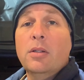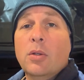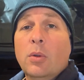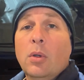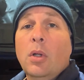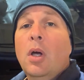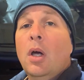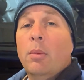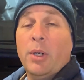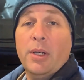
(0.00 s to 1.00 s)
tool,
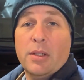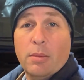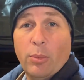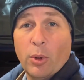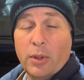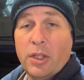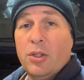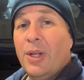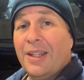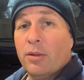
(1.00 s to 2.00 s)
but it is important that
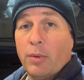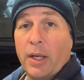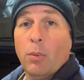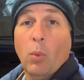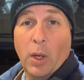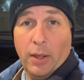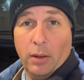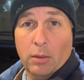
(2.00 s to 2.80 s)
you get the right one.